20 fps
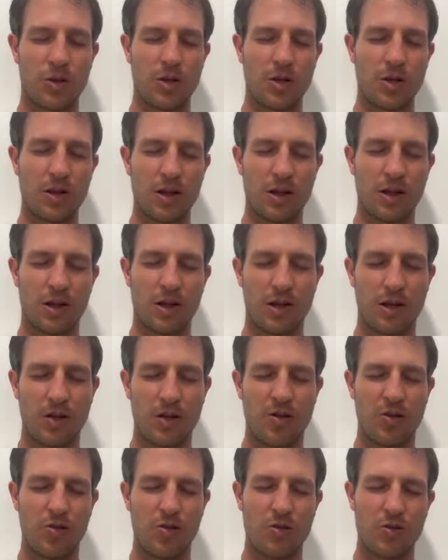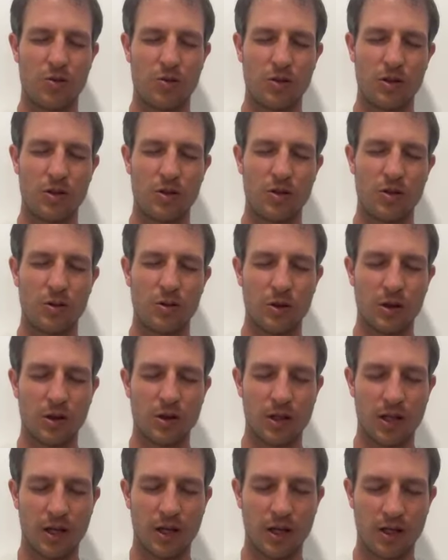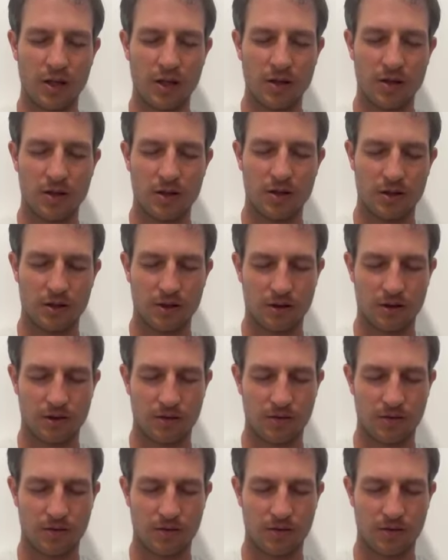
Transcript: Breathing in renewing light.